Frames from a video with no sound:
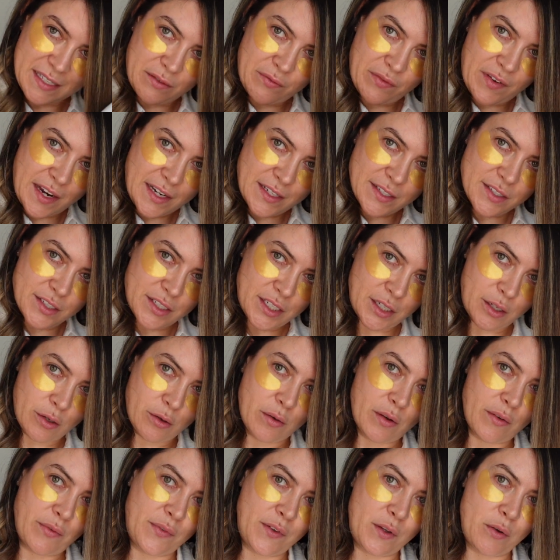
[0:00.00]
advice to
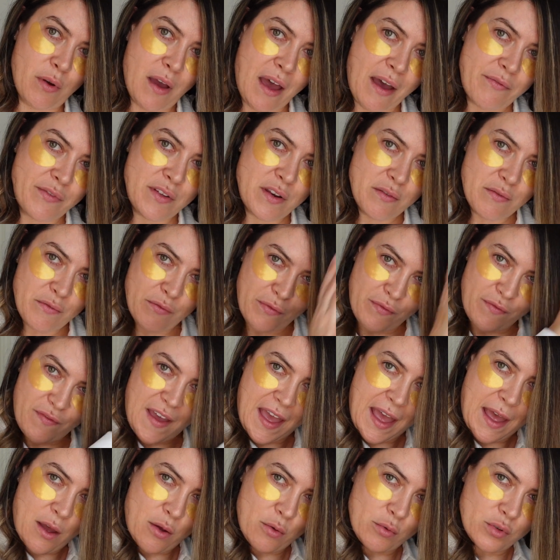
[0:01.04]
you. If you haven't
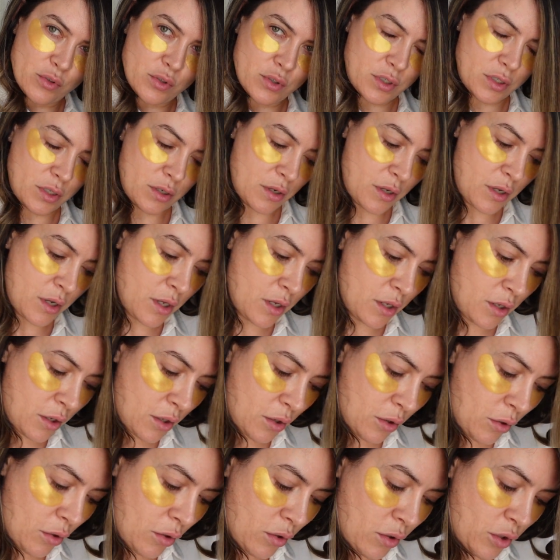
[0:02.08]
found
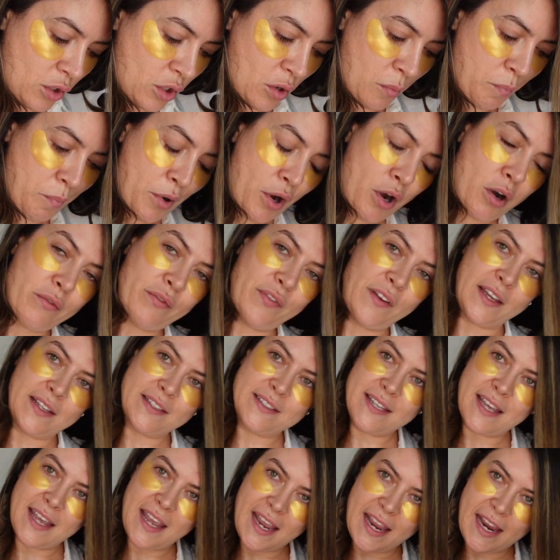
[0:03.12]
your
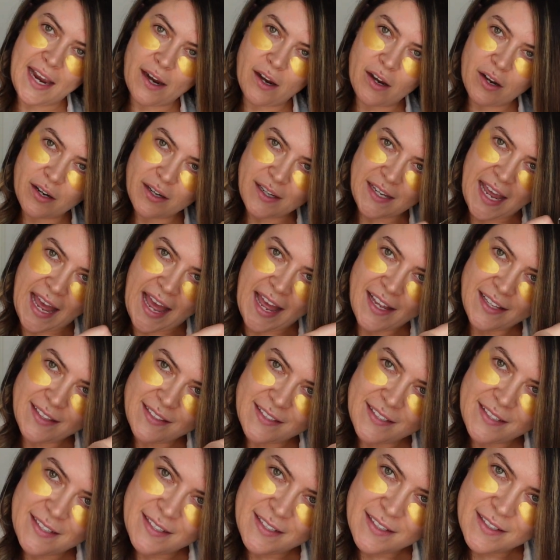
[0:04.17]
perfect hair
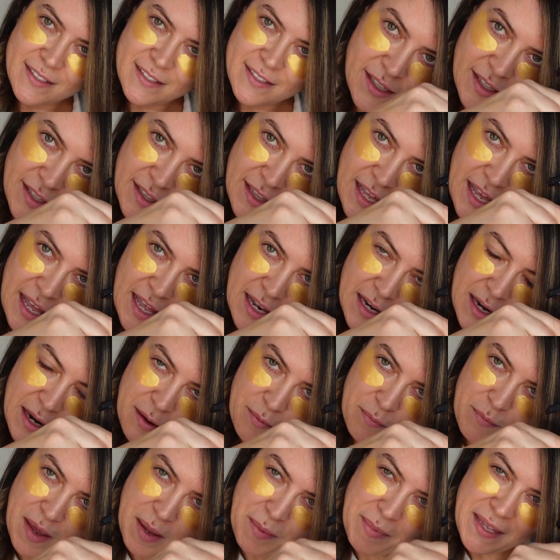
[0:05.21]
yet, then
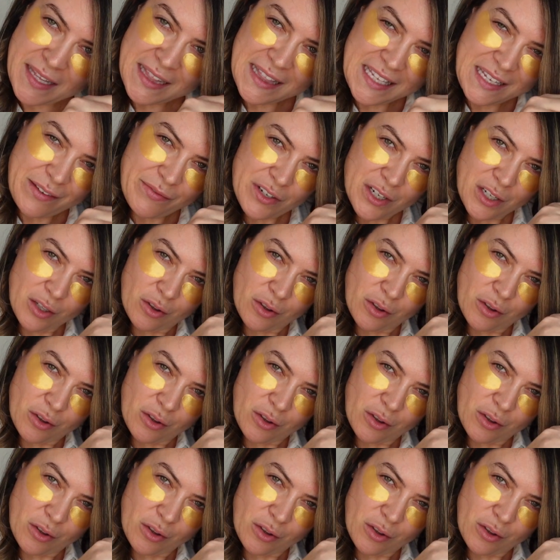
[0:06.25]
maybe leave it